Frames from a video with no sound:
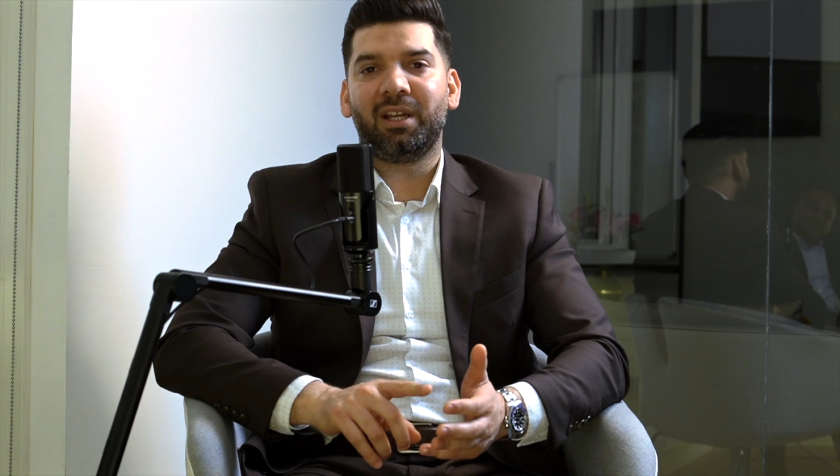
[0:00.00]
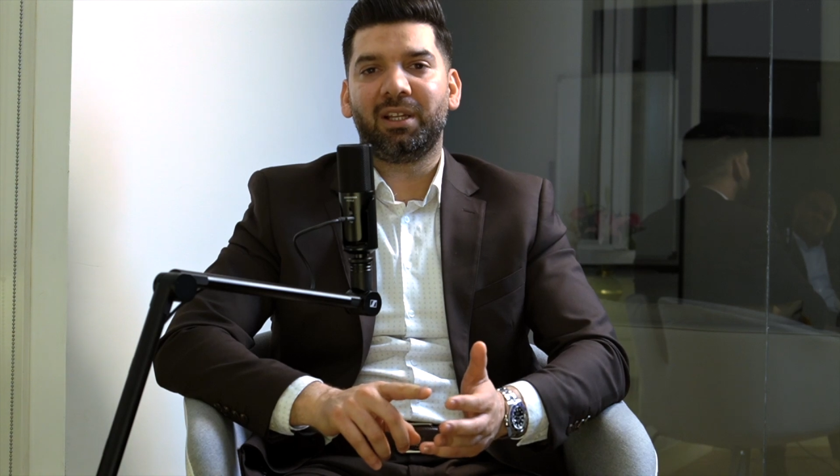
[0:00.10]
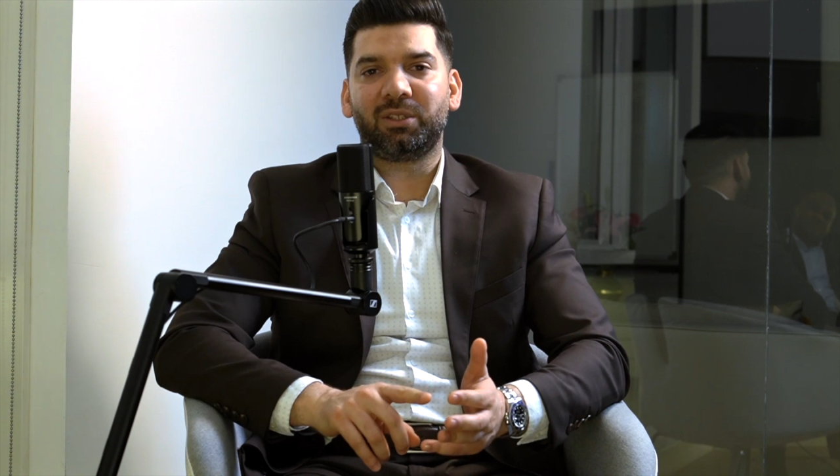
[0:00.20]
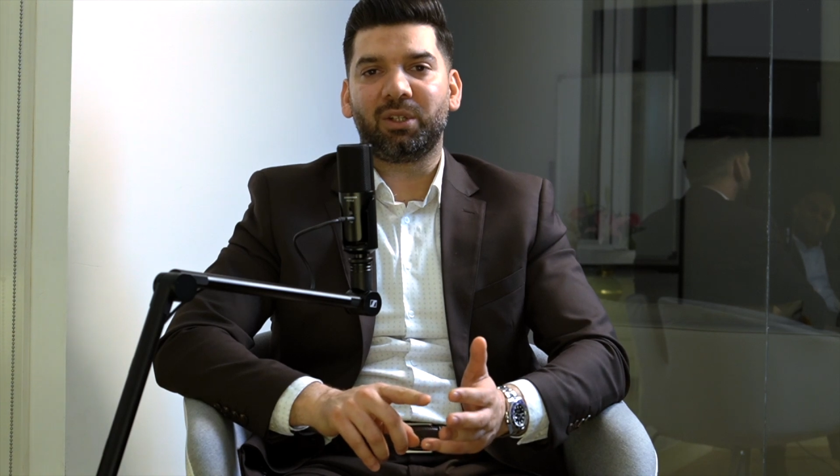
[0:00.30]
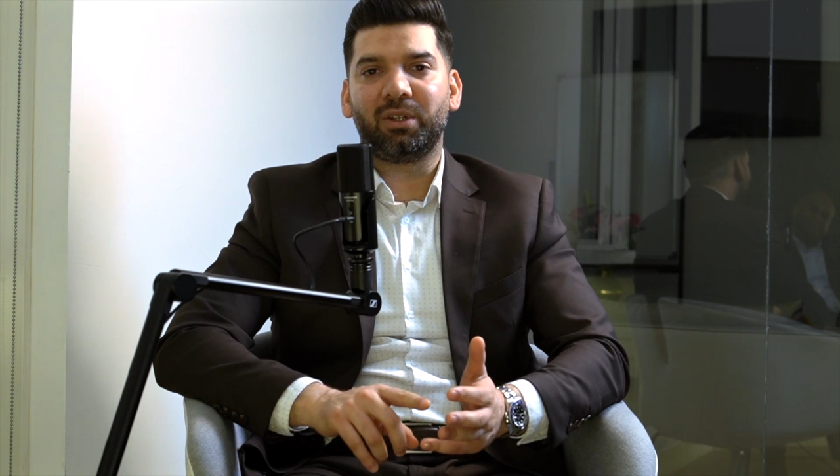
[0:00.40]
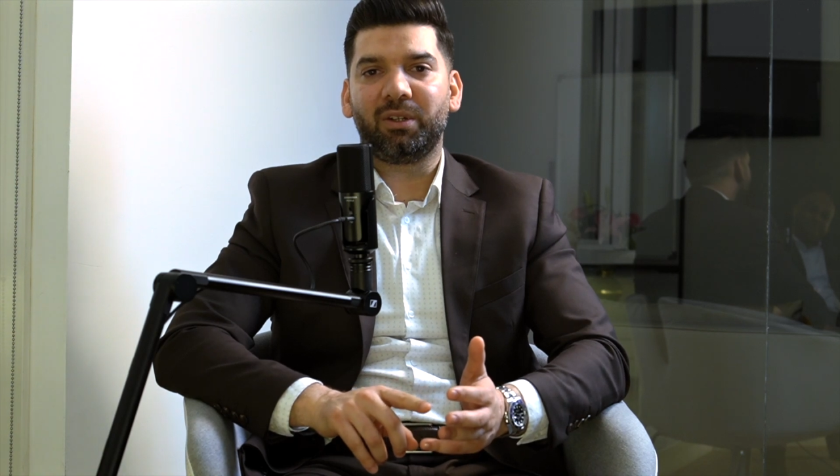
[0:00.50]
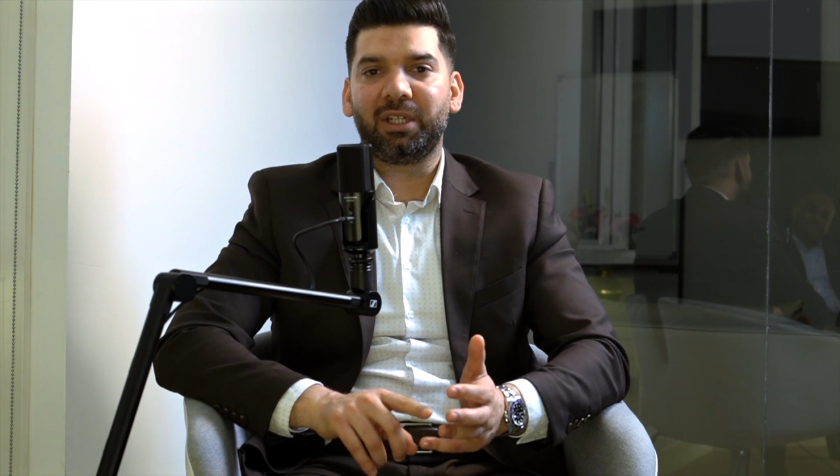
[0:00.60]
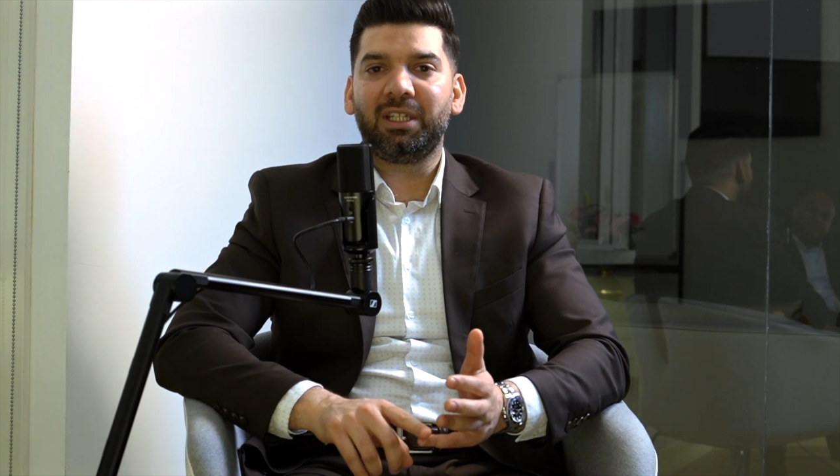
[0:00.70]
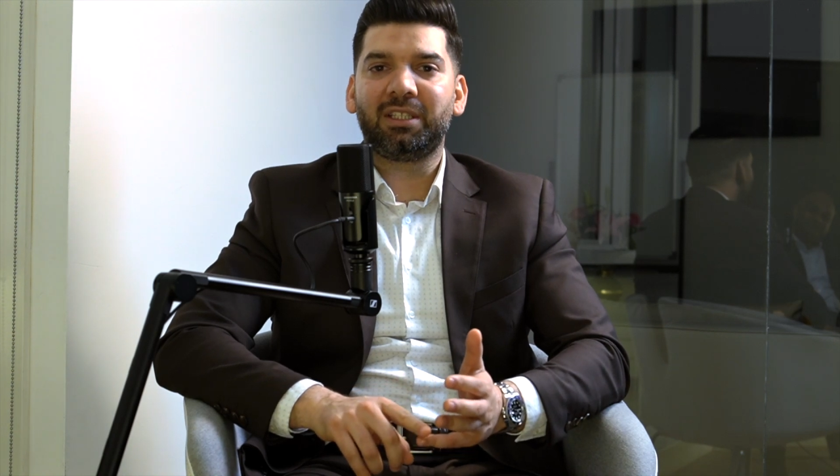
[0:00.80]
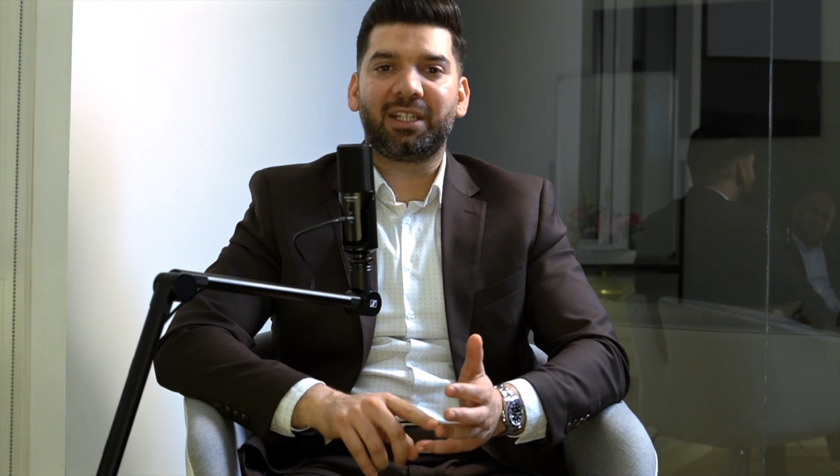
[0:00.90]
so
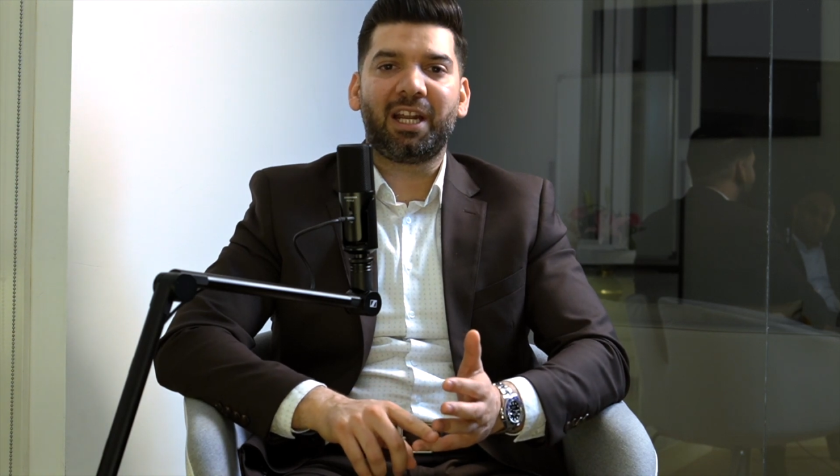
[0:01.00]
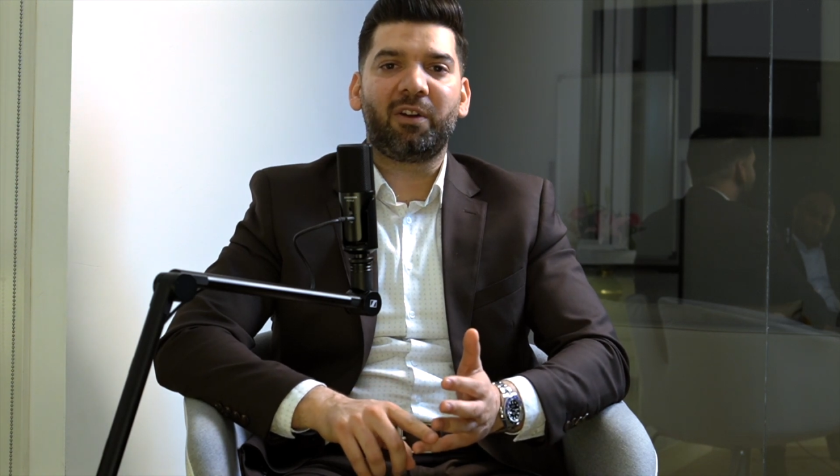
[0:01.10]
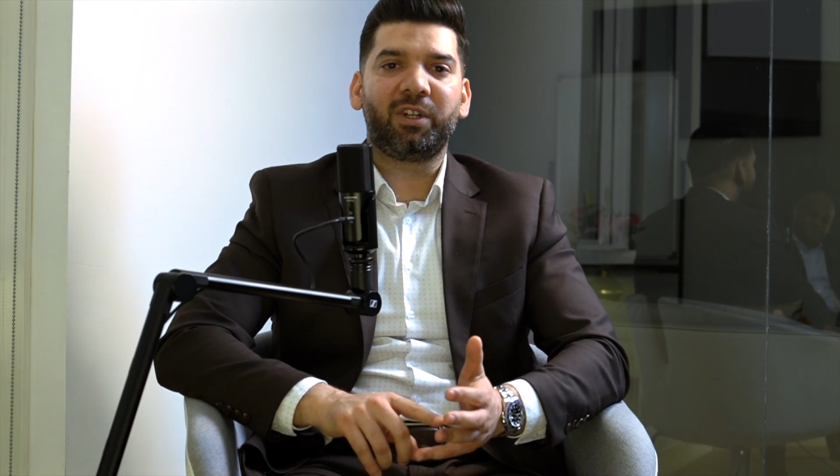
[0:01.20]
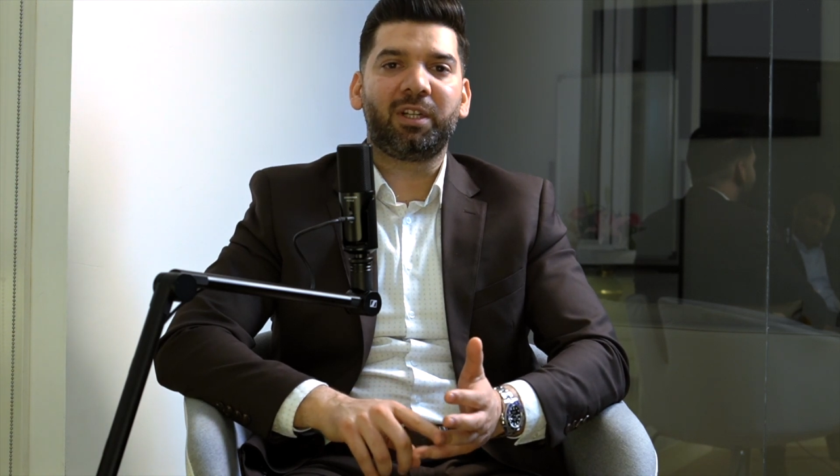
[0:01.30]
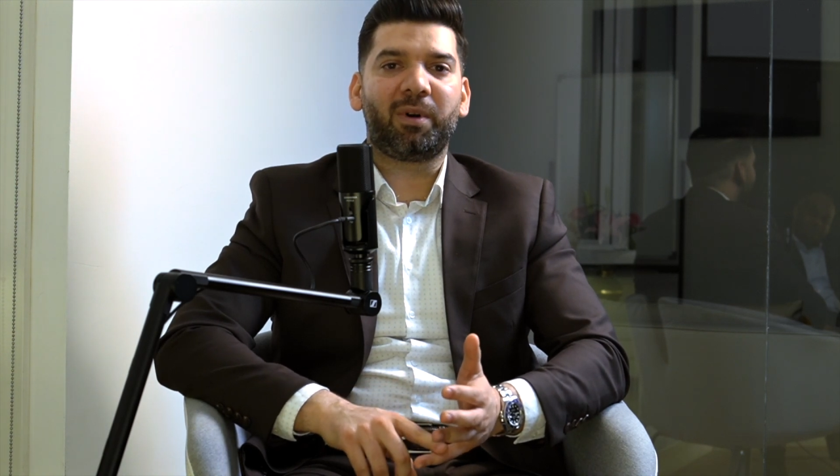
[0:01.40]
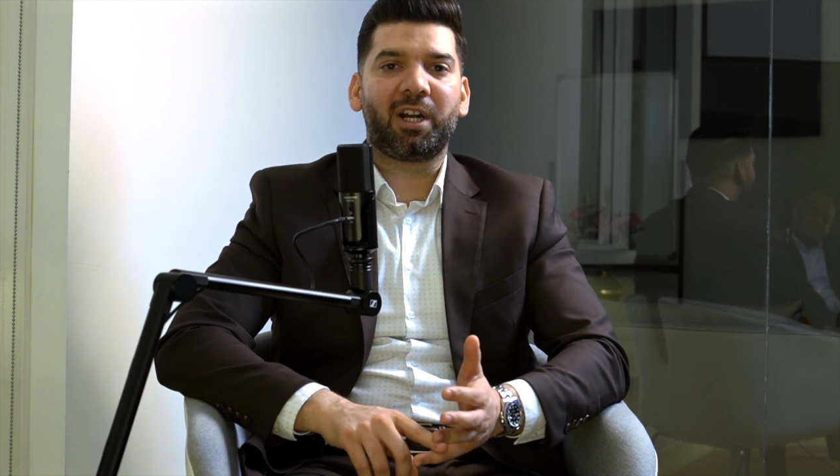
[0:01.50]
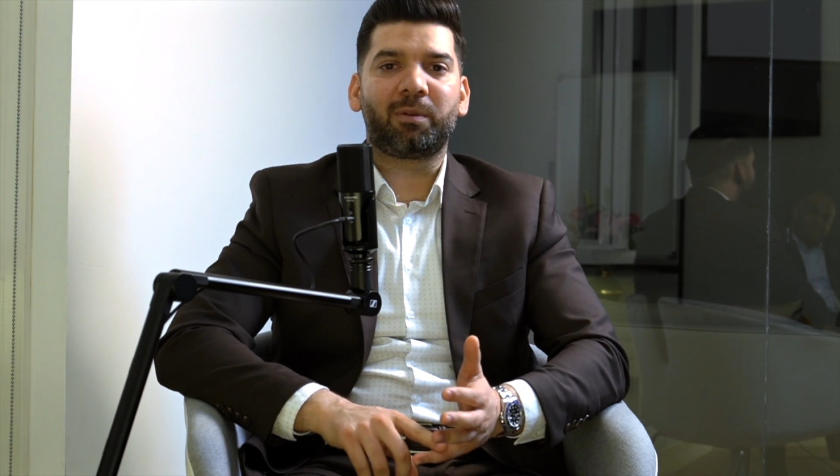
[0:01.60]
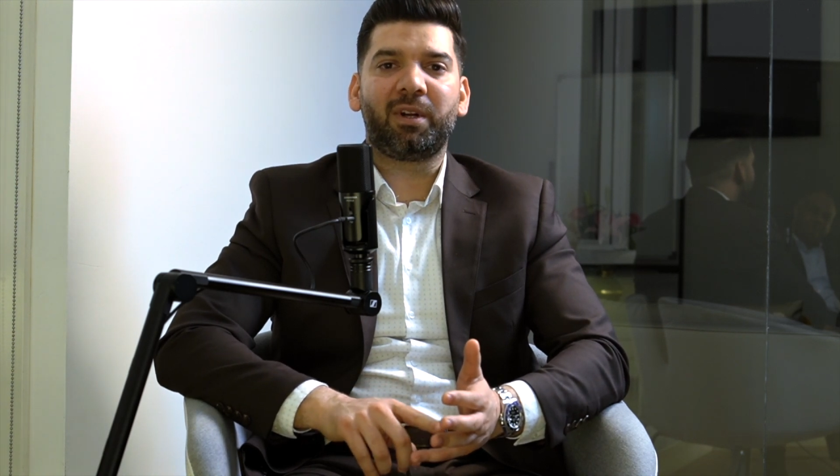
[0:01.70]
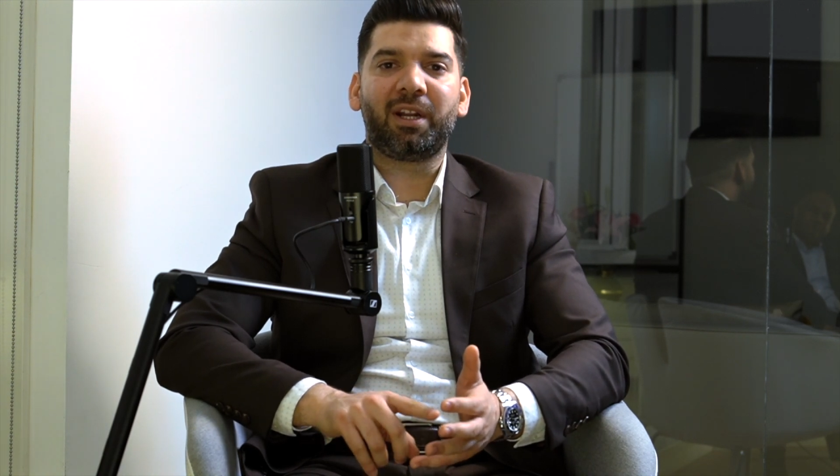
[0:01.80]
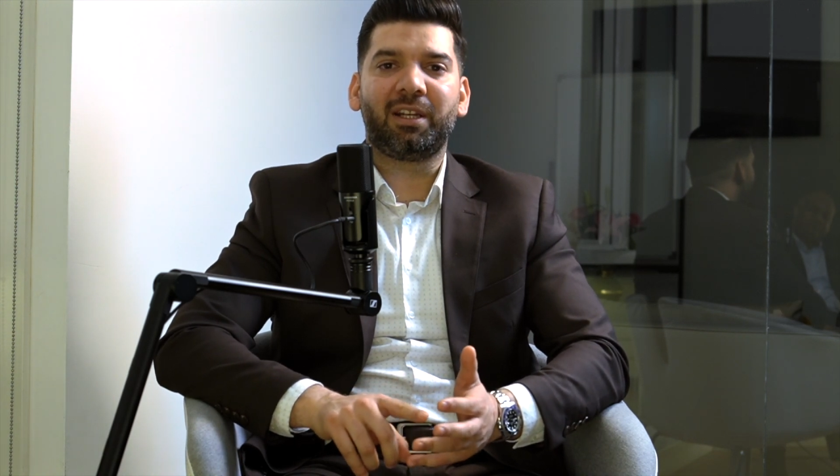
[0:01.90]
each and every
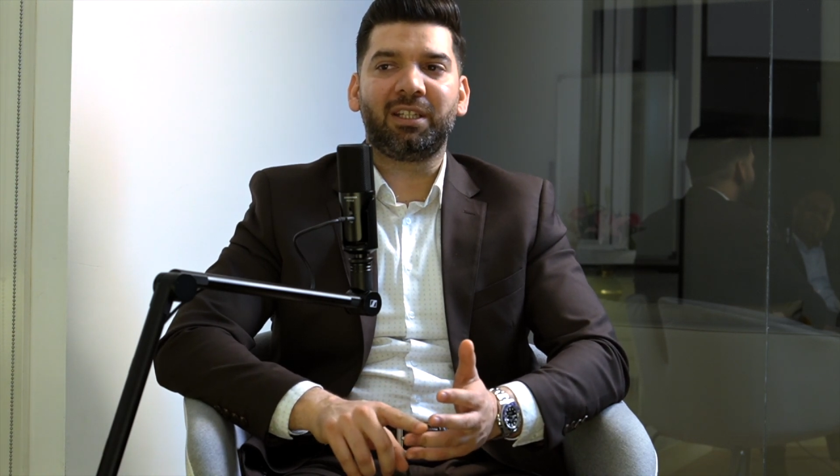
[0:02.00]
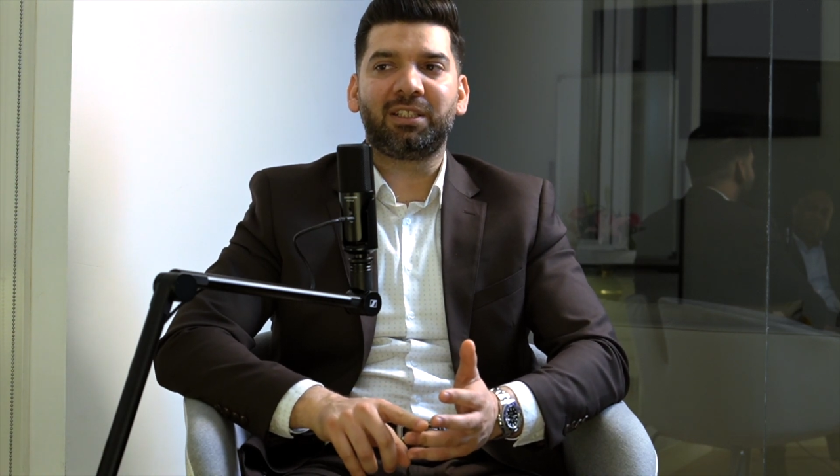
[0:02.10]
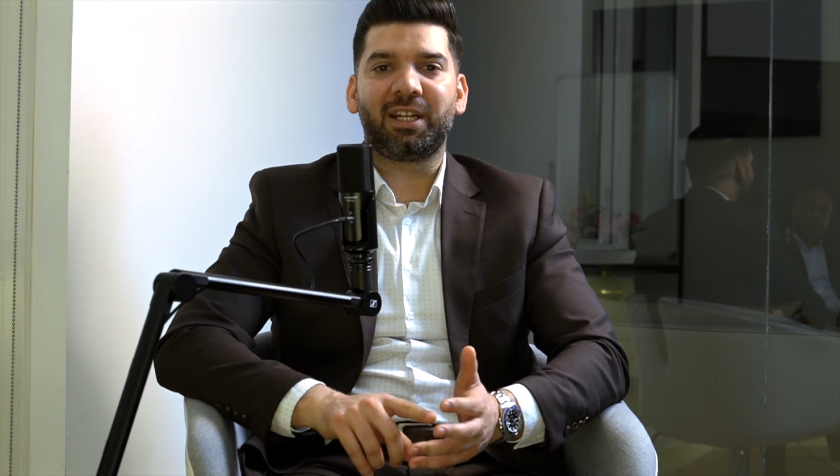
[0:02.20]
department and each